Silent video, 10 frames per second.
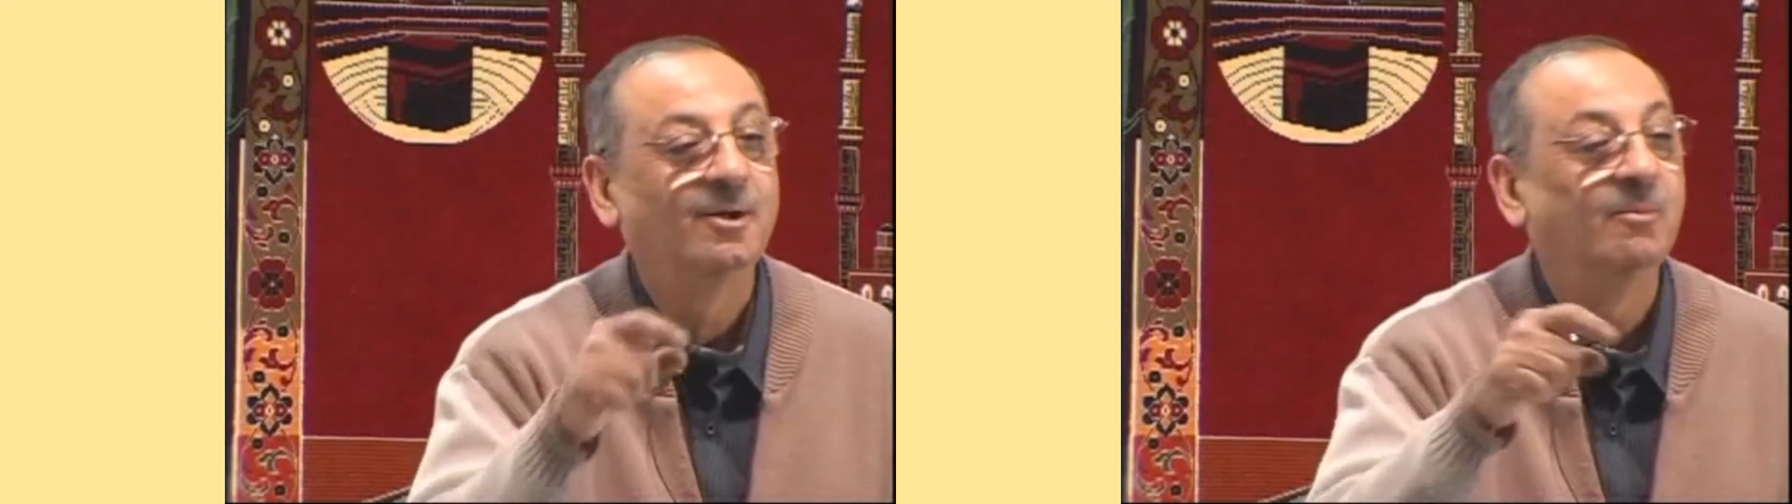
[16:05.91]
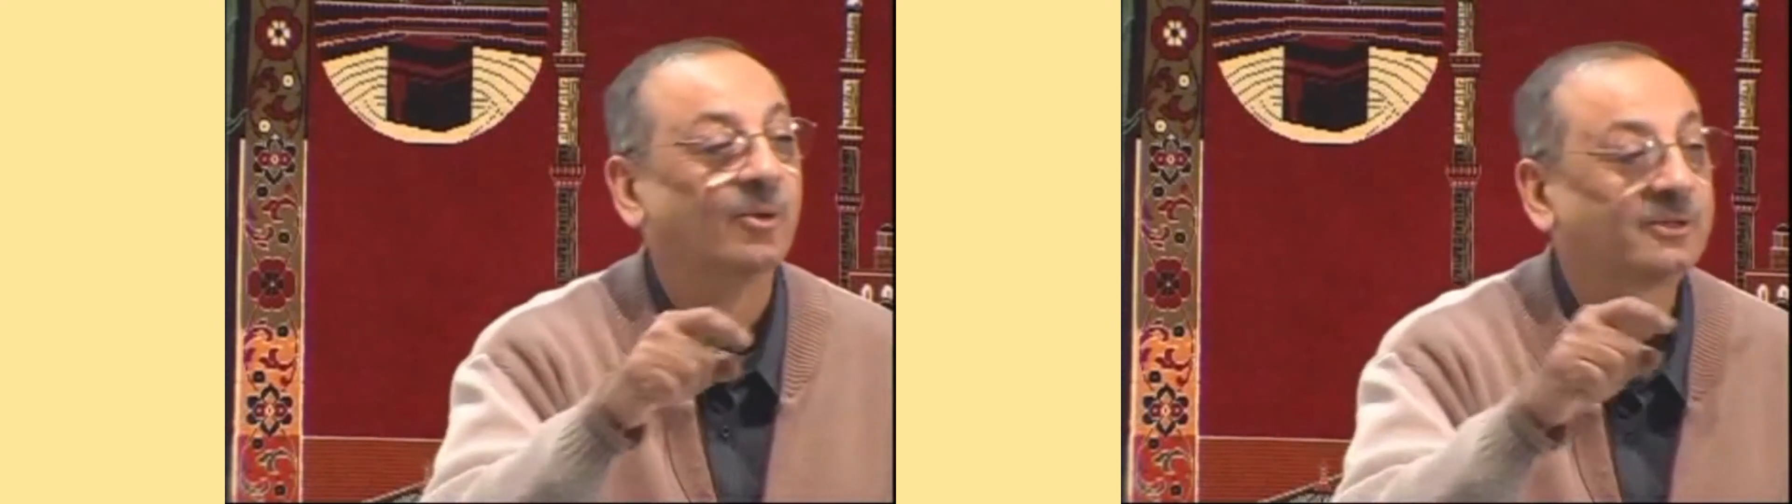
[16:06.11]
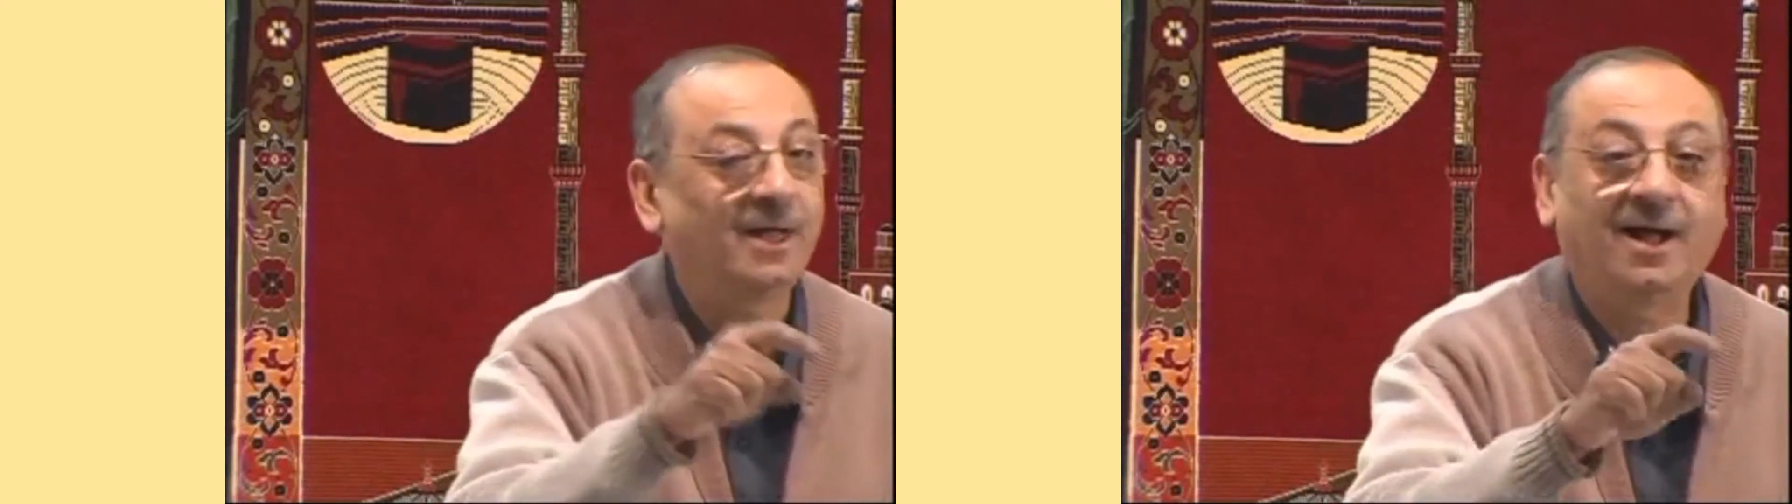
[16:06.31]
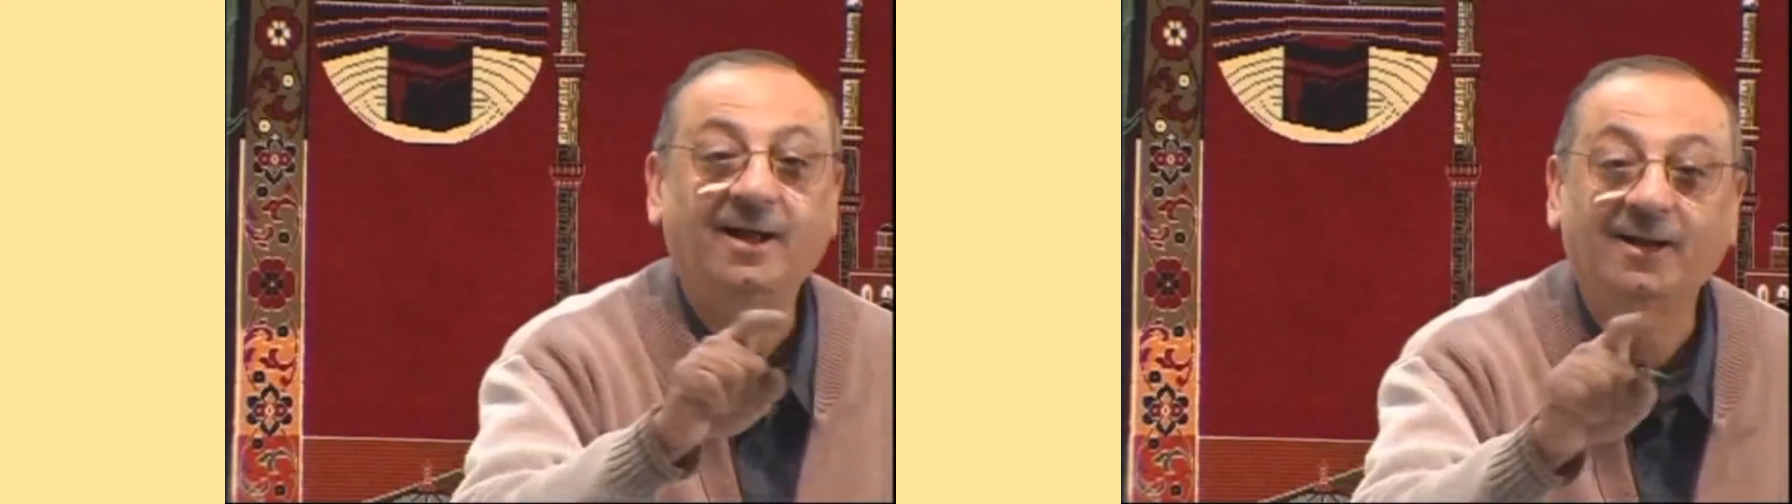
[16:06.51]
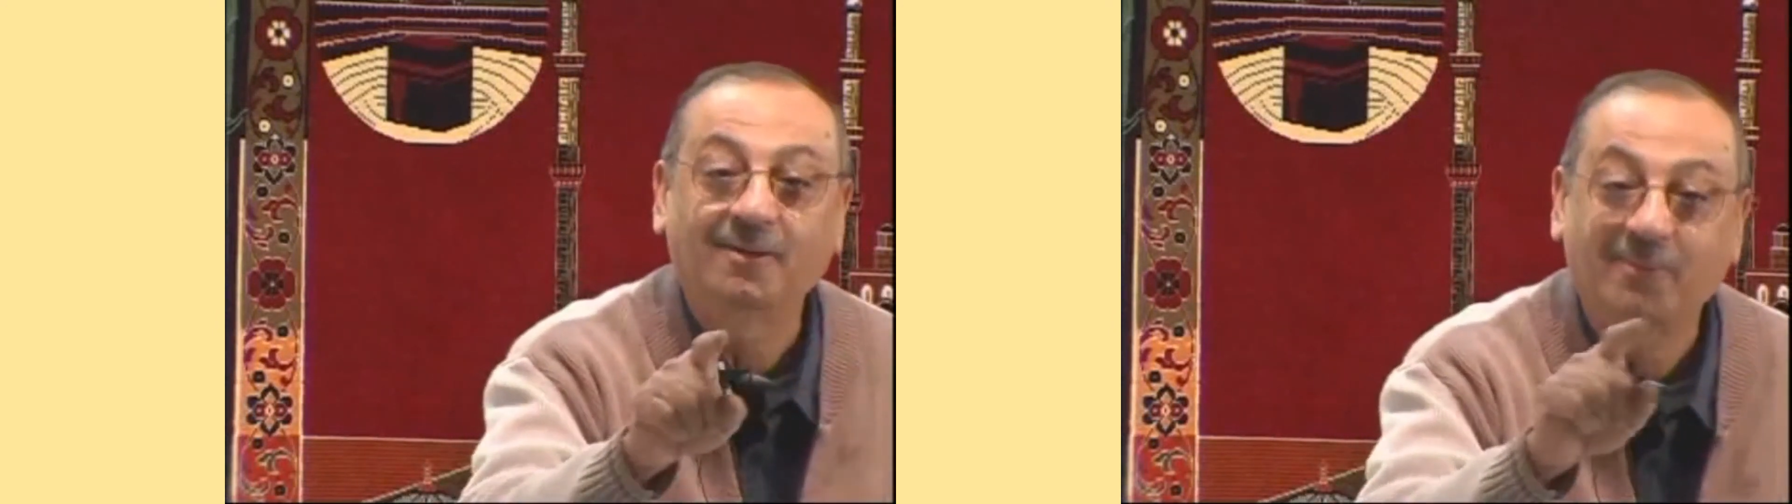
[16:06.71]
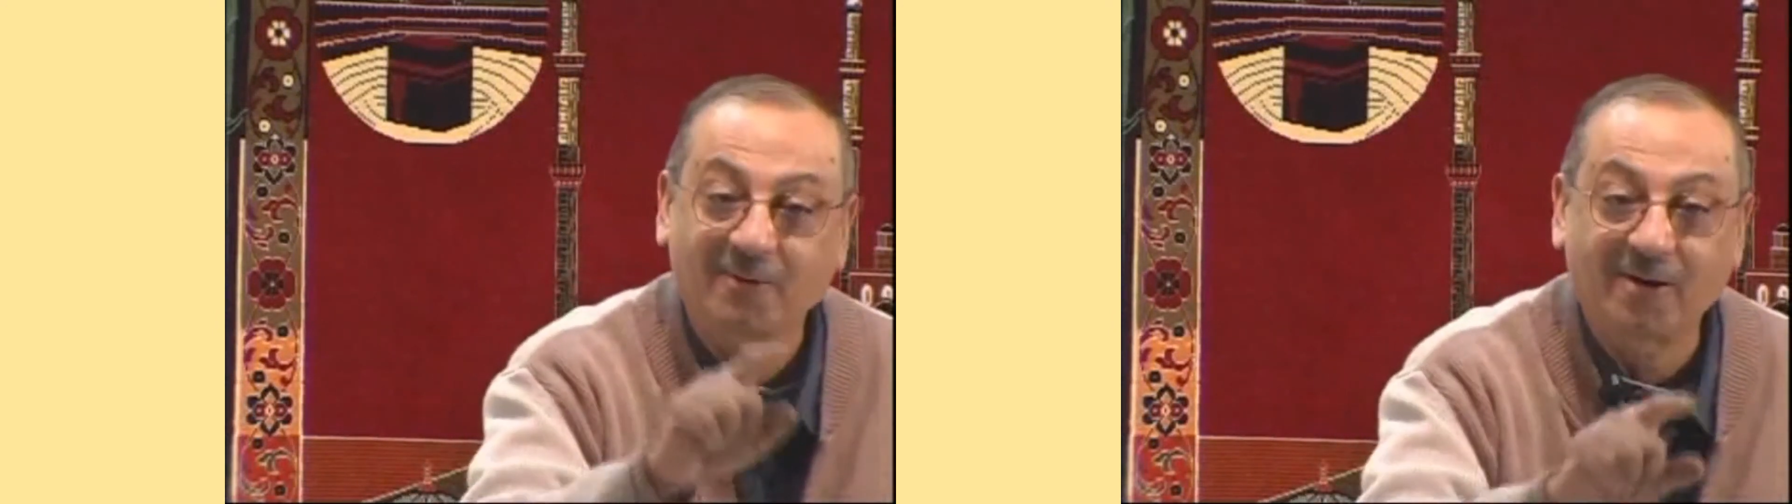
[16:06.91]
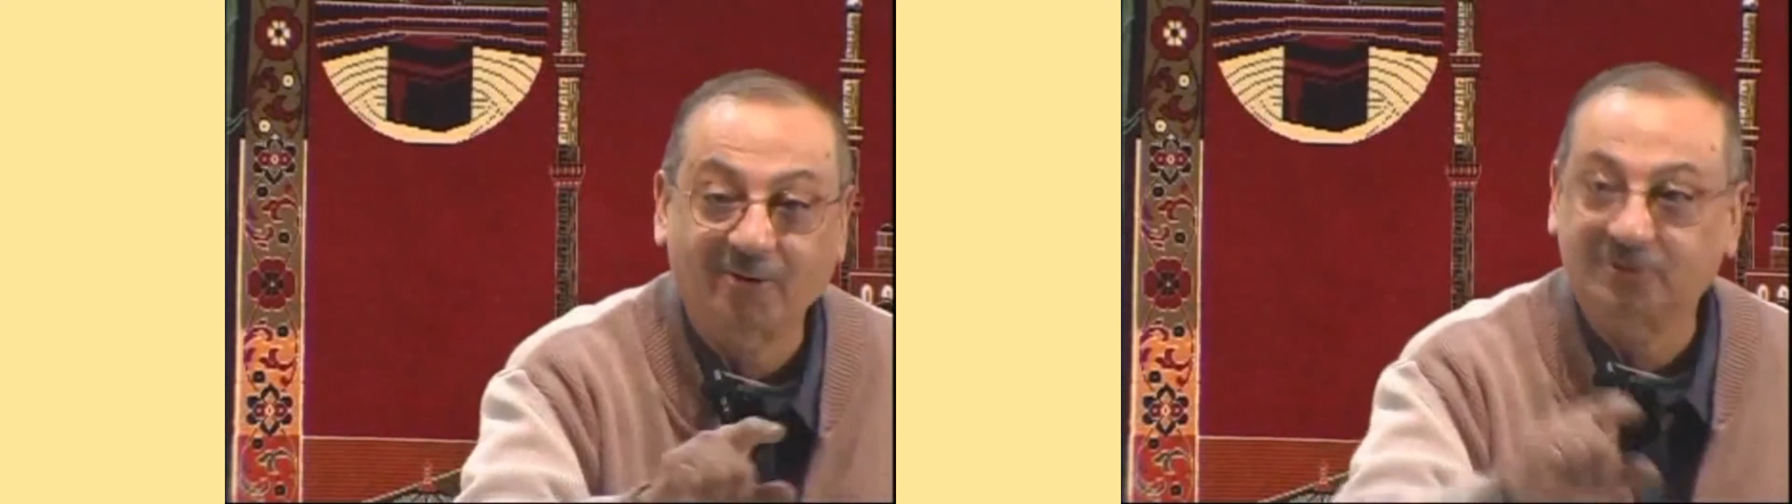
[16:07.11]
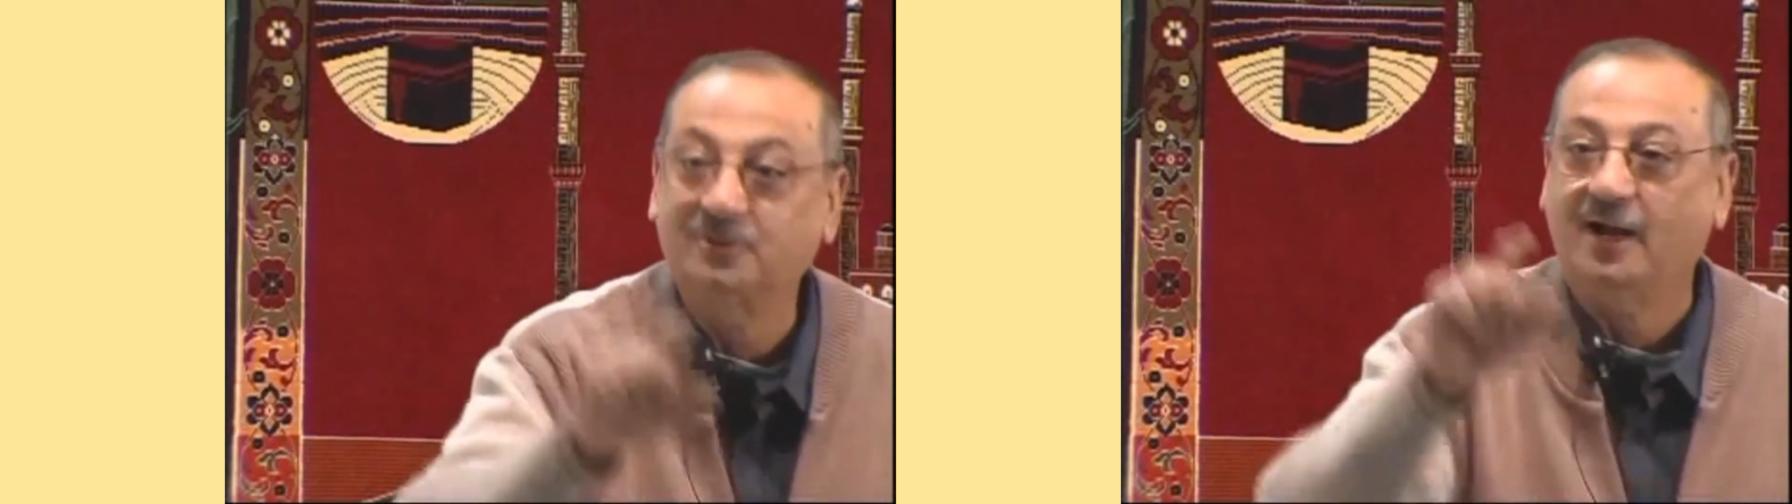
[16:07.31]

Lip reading: Mutaharrik pronouns.